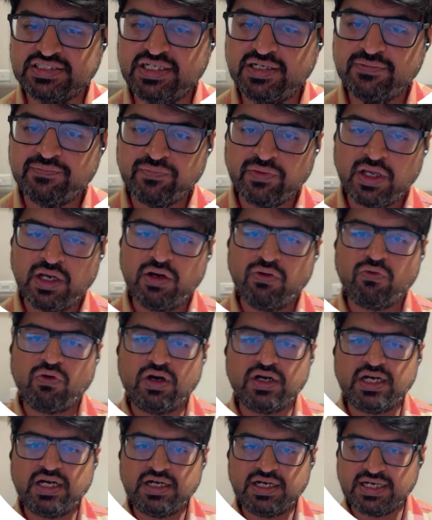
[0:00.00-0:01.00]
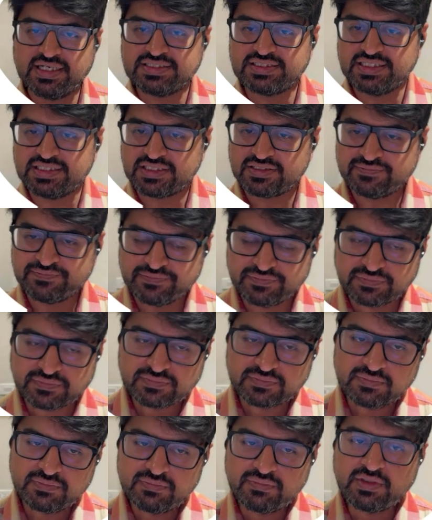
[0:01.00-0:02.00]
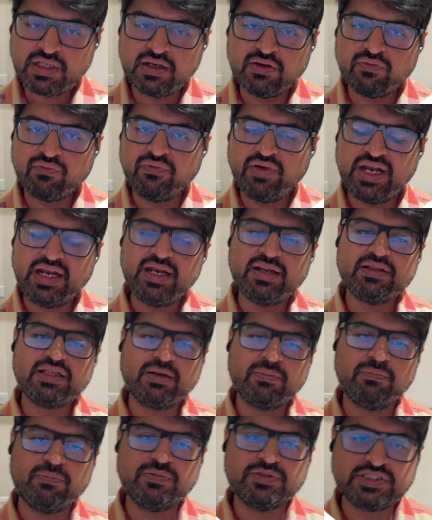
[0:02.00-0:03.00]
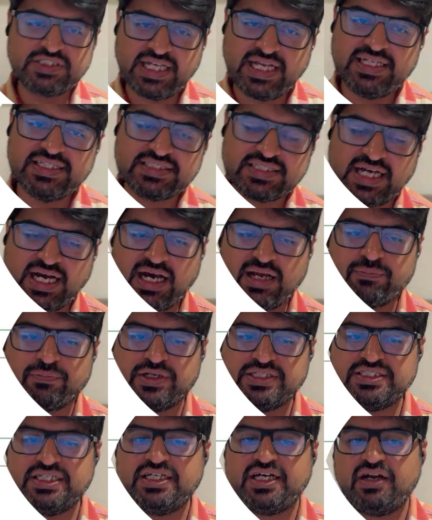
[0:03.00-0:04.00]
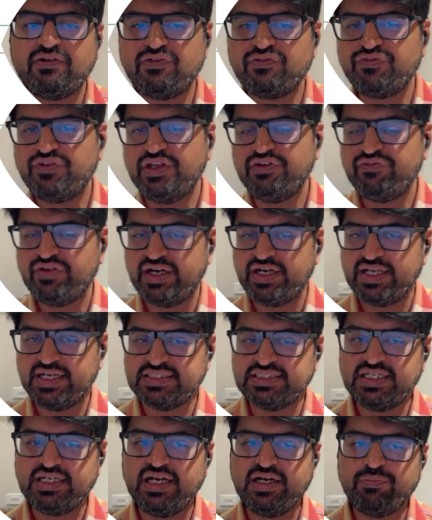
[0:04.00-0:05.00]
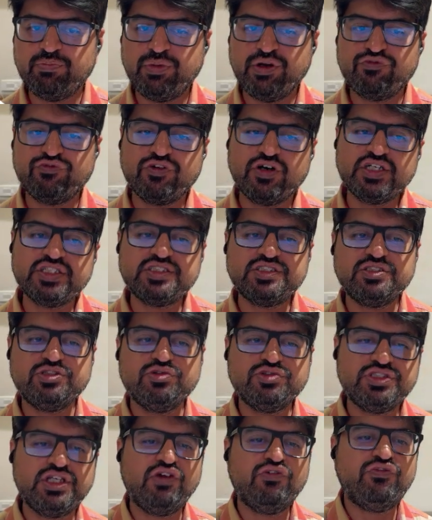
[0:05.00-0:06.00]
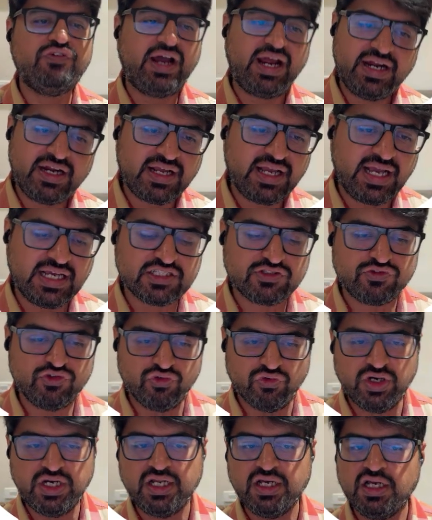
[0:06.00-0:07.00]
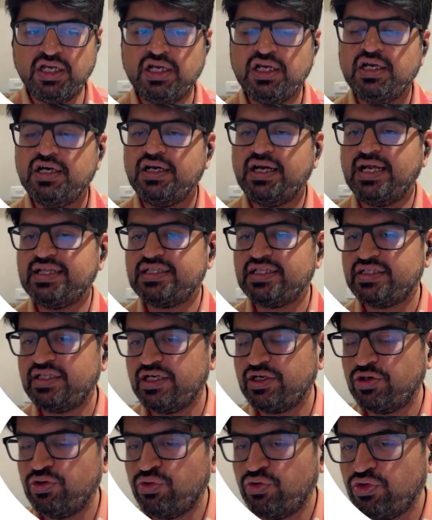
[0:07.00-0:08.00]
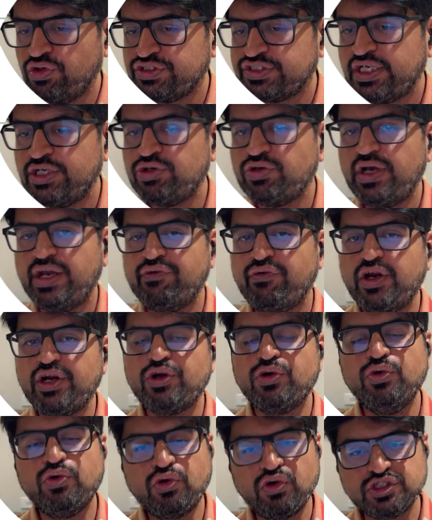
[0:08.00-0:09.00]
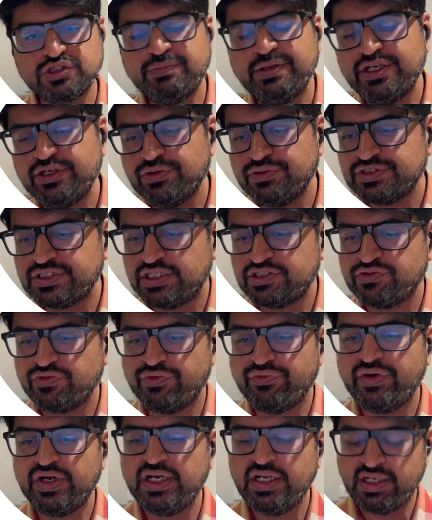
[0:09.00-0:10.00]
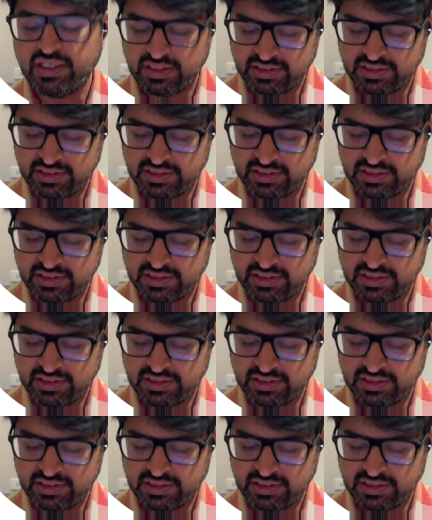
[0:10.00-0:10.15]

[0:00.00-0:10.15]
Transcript: acid, what it does is, when the cells are presented with free fatty acid, it prefers using fat as fuel rather than glucose, and to avoid glucose being used as fuel,